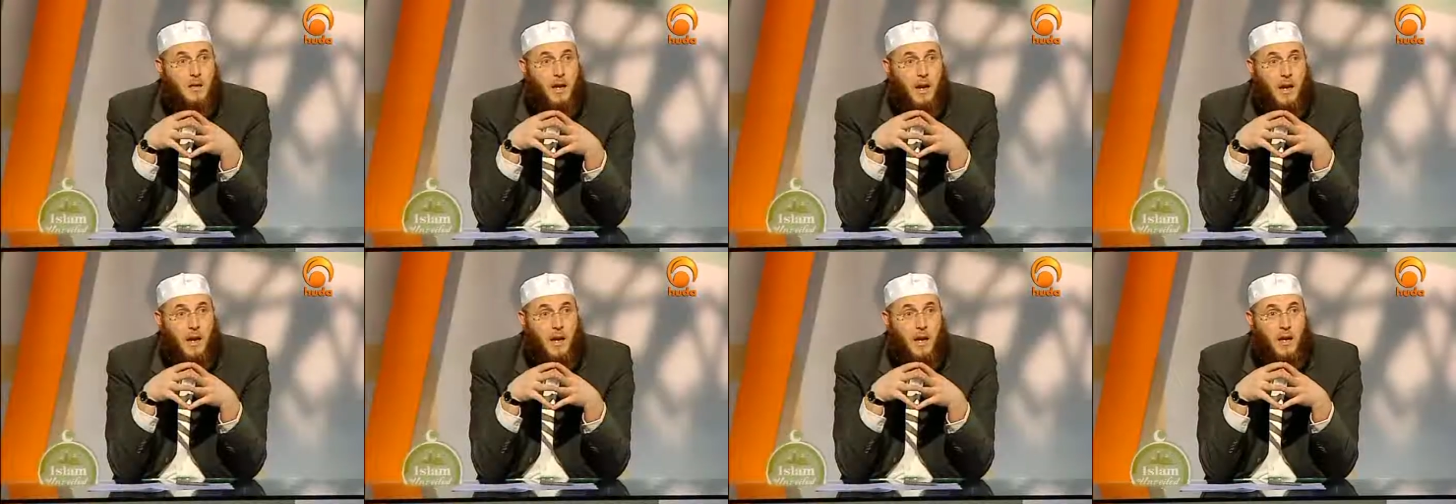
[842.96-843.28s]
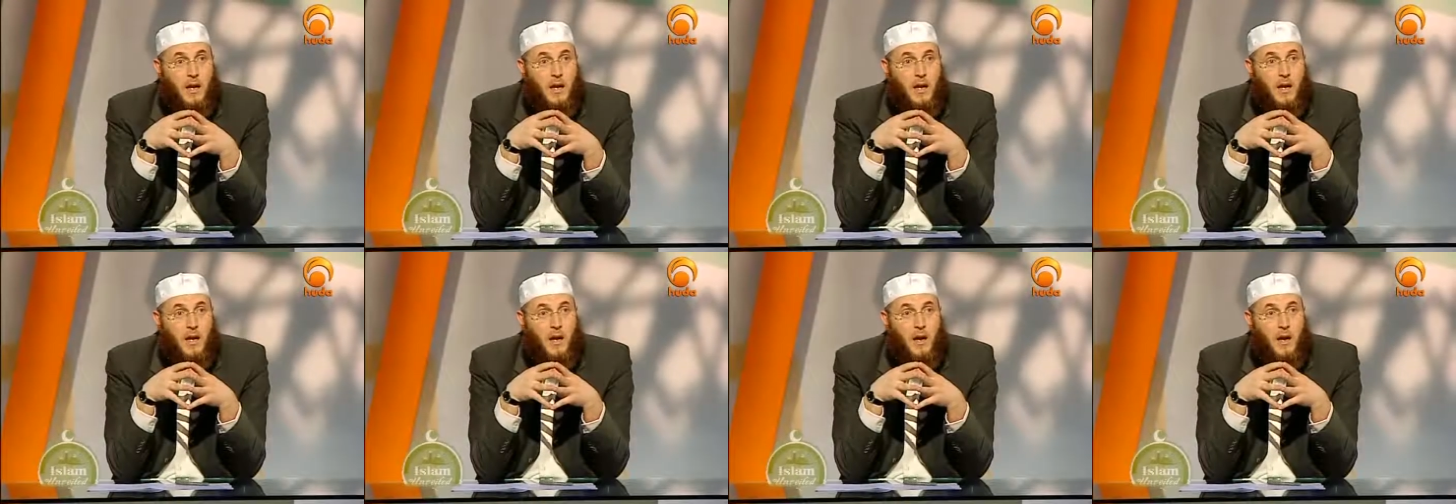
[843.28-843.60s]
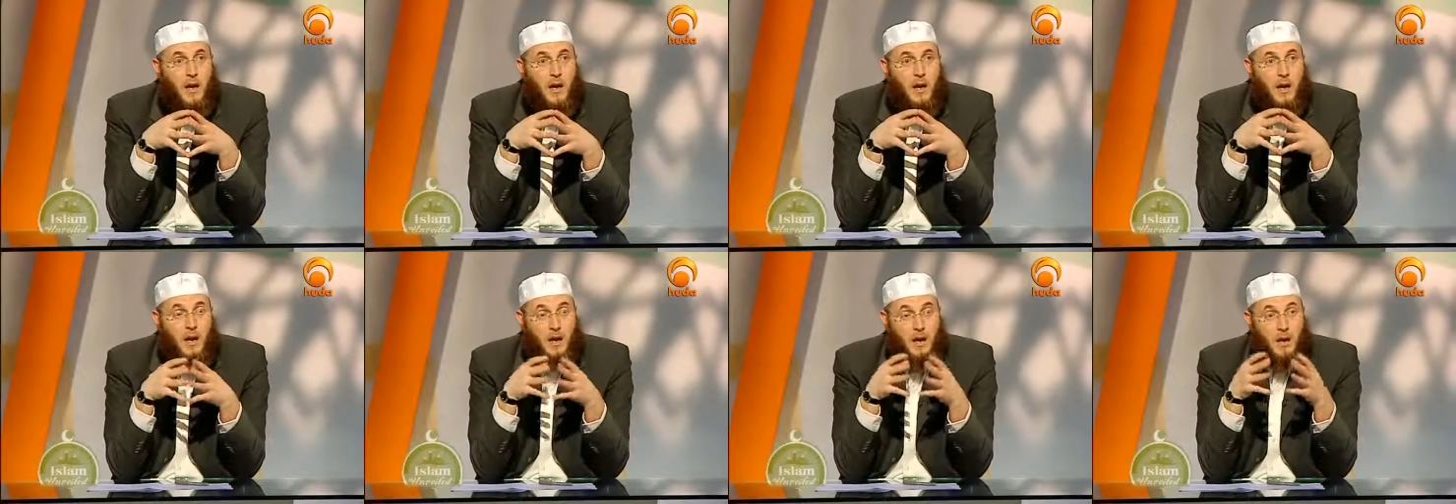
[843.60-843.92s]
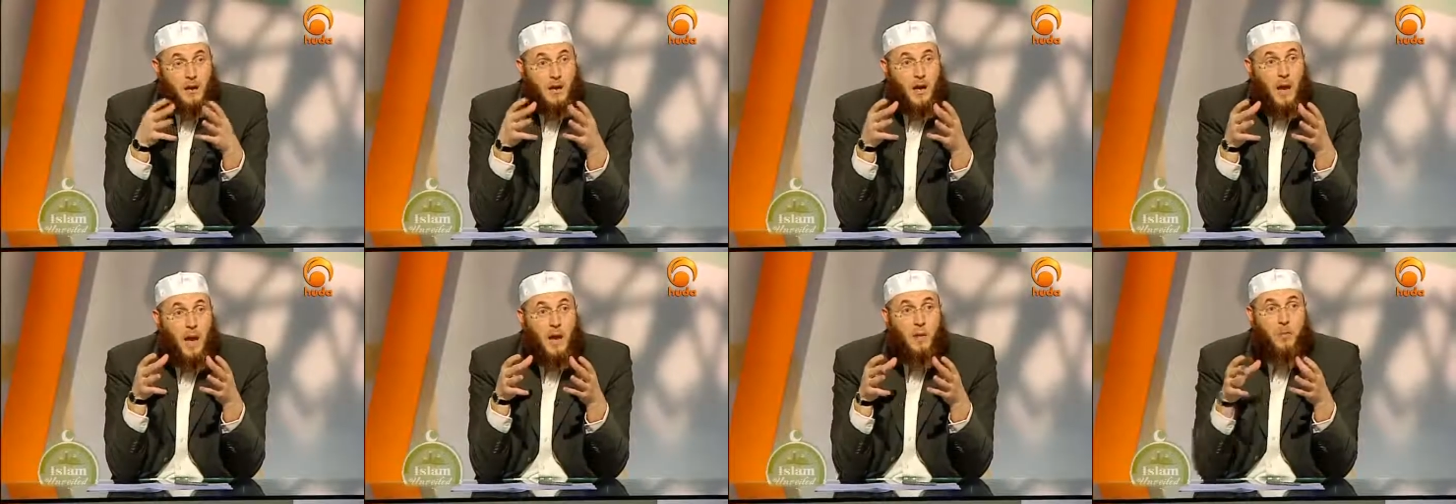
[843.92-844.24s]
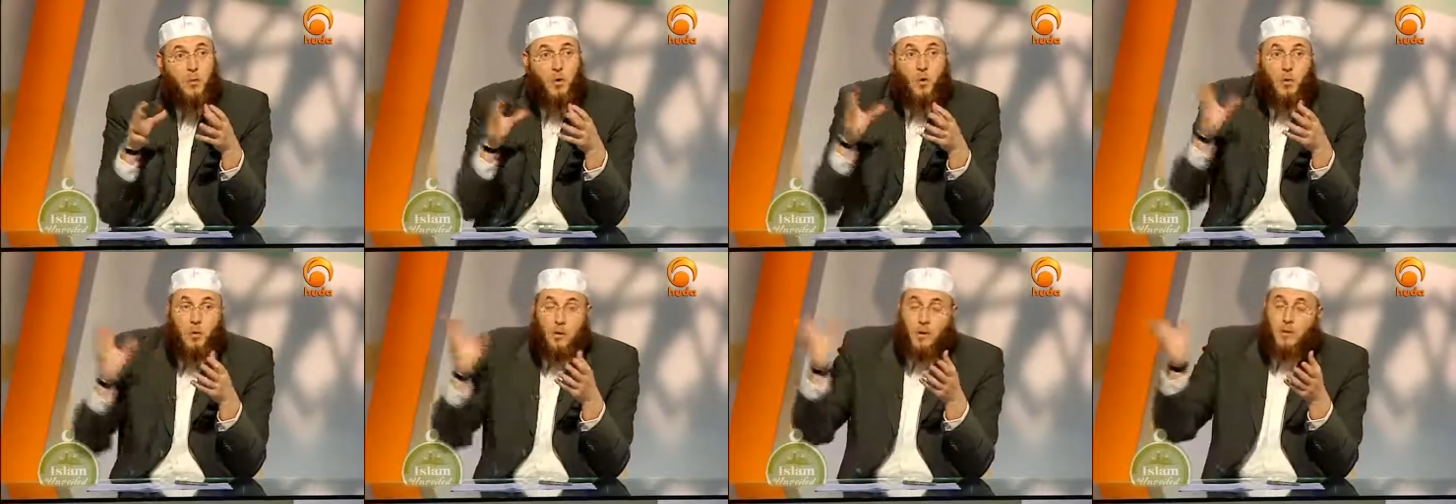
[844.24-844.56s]
take, uh,
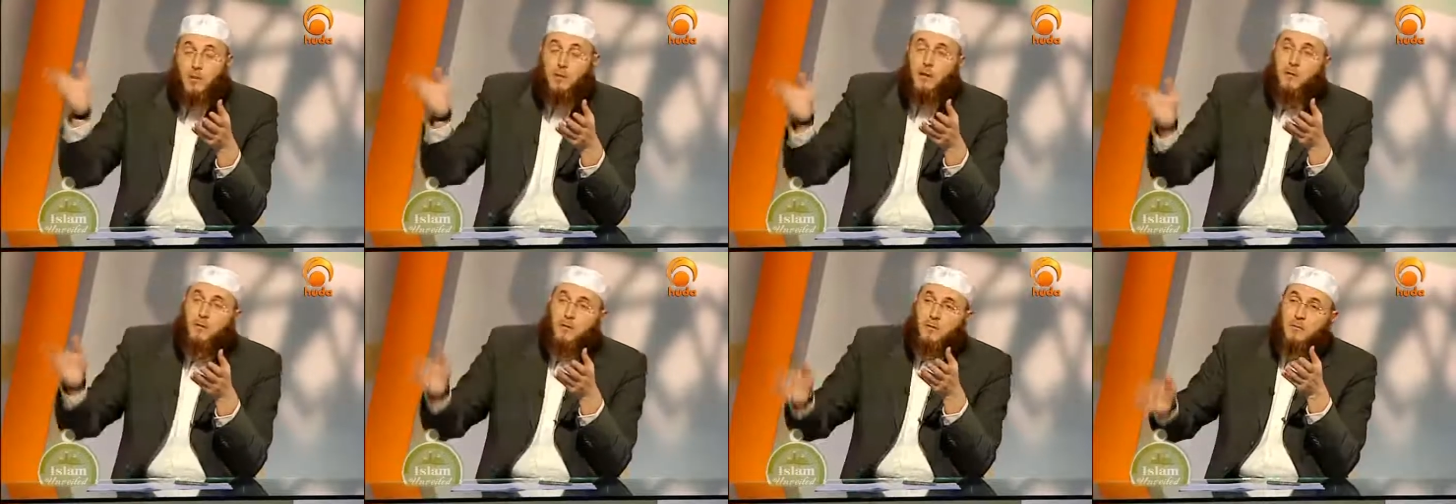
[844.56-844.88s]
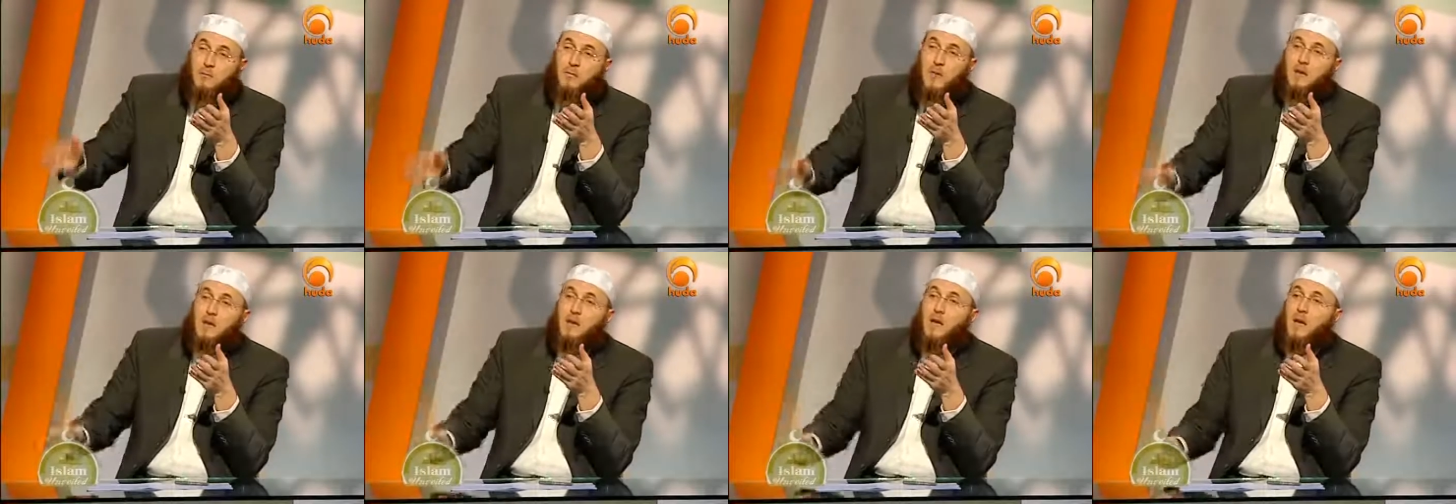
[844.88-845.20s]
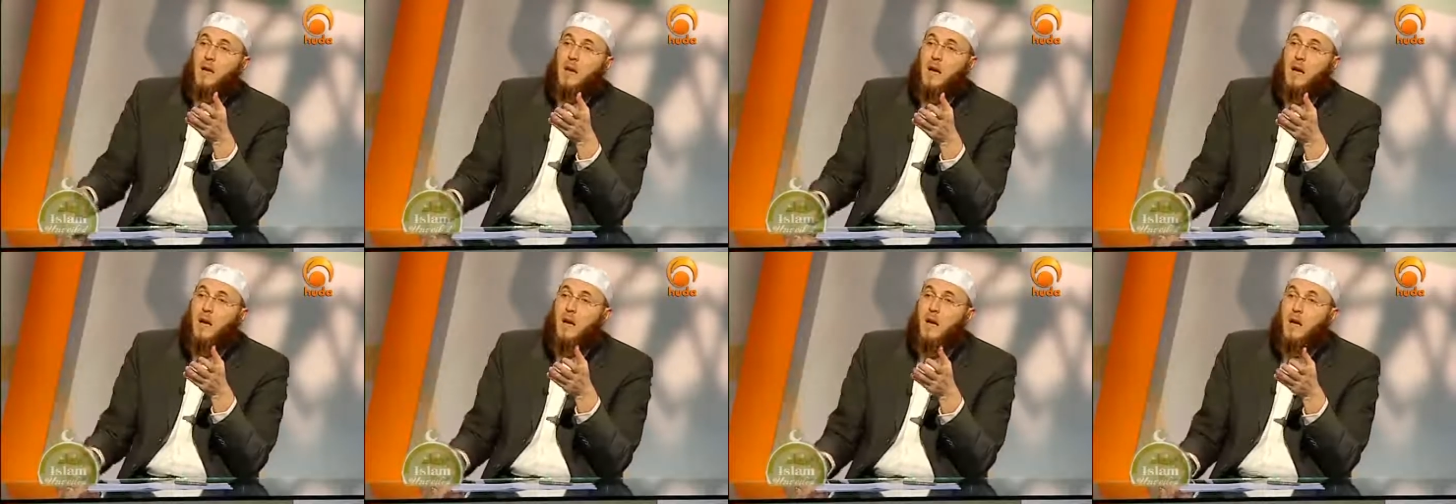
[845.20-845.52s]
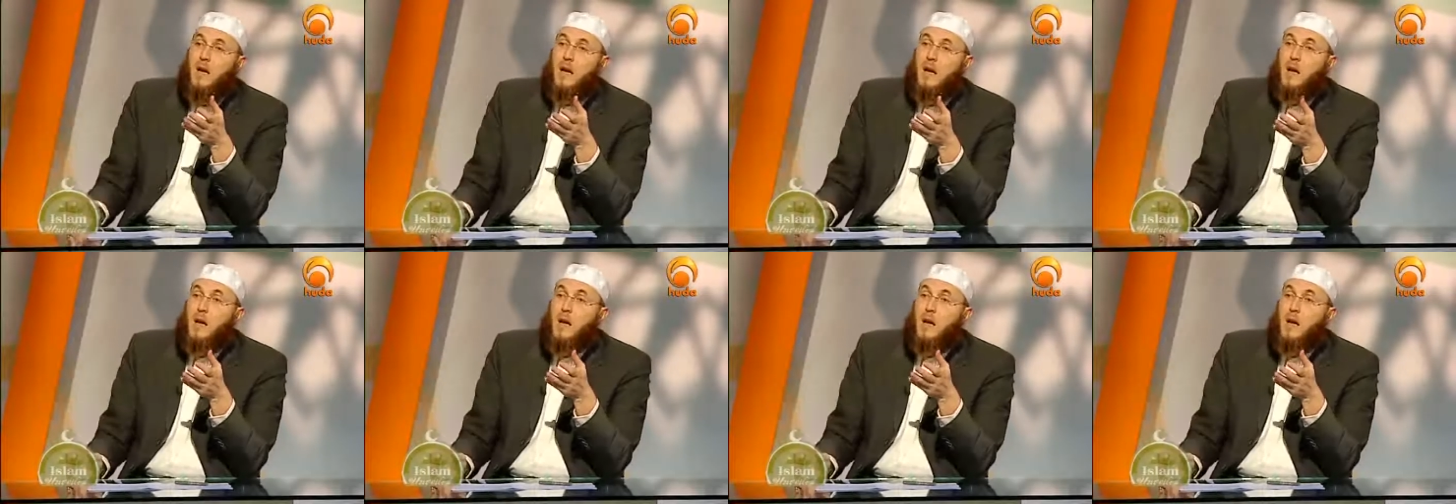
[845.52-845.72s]
came all the way from Medina.